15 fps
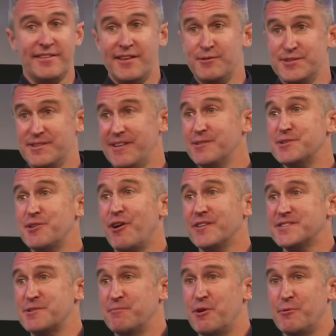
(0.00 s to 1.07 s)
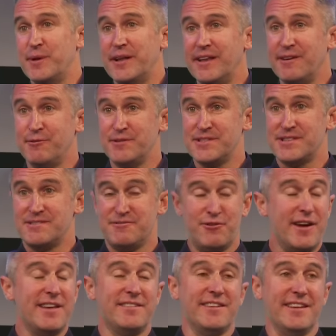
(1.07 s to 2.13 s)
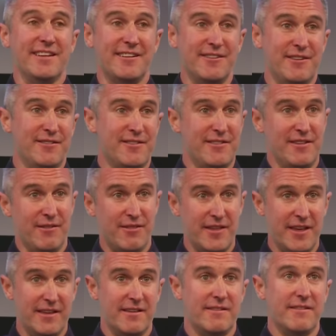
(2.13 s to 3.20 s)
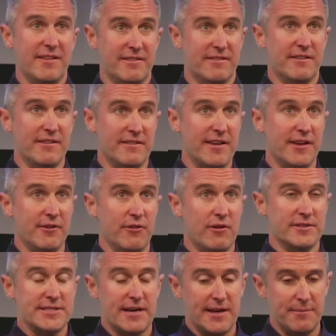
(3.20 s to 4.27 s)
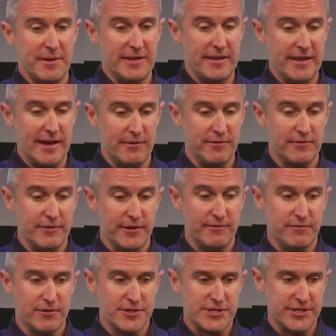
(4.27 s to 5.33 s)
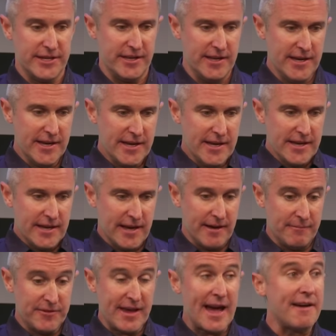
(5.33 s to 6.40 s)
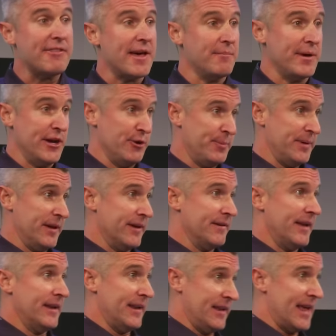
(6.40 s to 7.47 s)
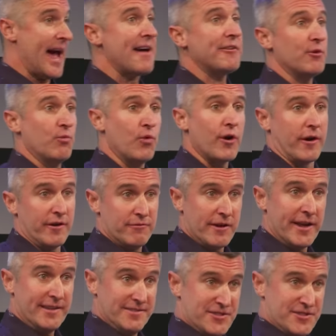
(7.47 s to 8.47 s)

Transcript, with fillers: And that was, a, that was an awesome moment. It was crazy. You, know, you, you think it's going to take a long time, and I was very fortunate um, to have that myopia and, and, have it work, right?